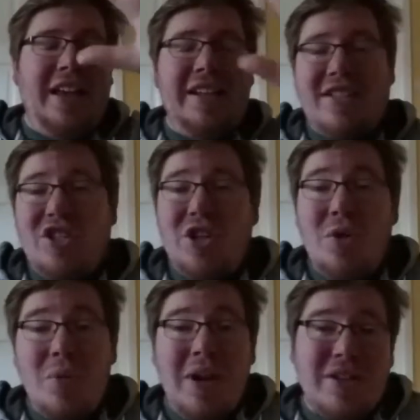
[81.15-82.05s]
it's
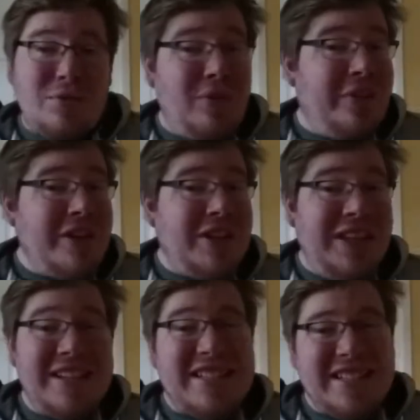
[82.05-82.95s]
new, it's
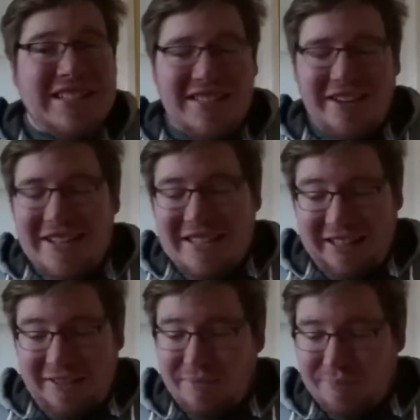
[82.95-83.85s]
refreshing, it's
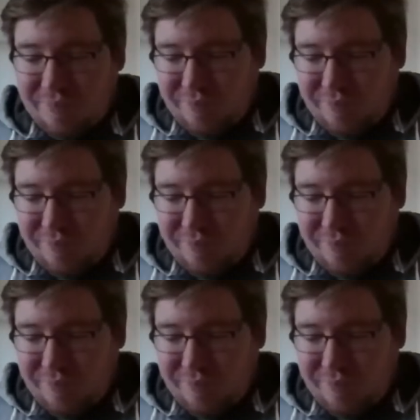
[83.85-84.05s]
exciting,